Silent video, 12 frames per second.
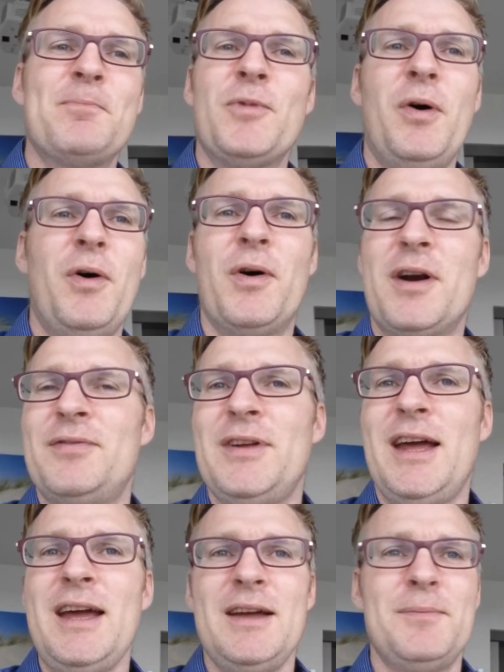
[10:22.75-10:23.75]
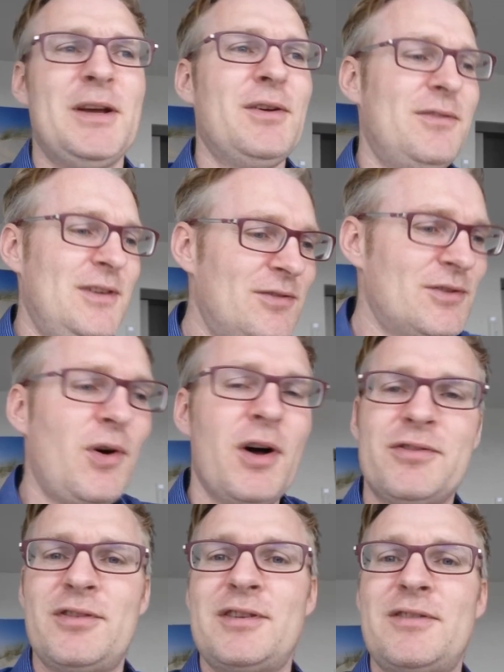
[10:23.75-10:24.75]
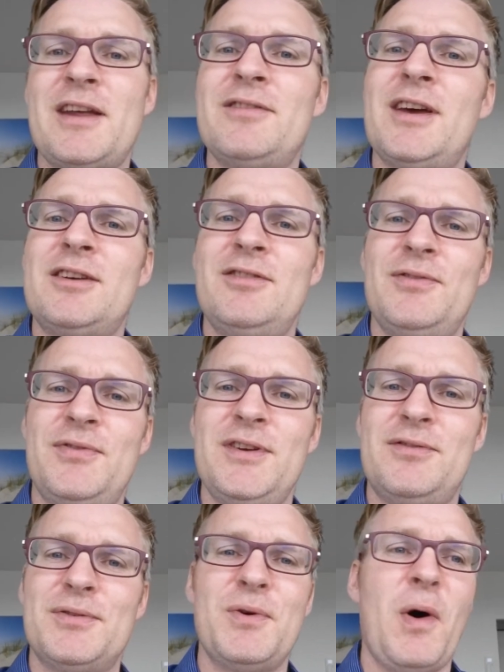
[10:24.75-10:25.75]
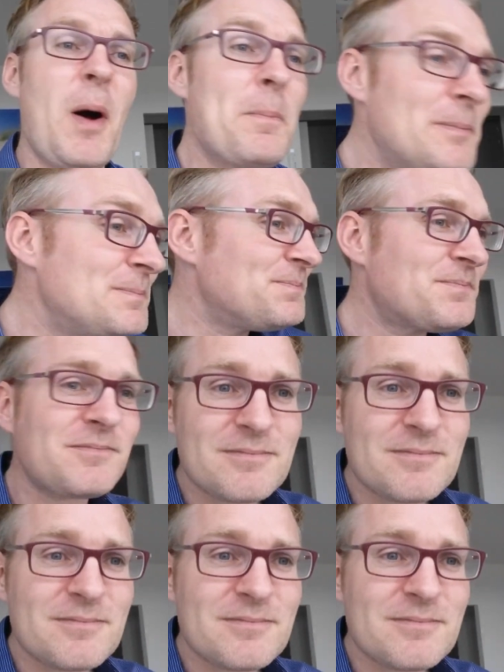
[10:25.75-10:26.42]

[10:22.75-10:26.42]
or, or if hey, because this causes transaction fees to go up.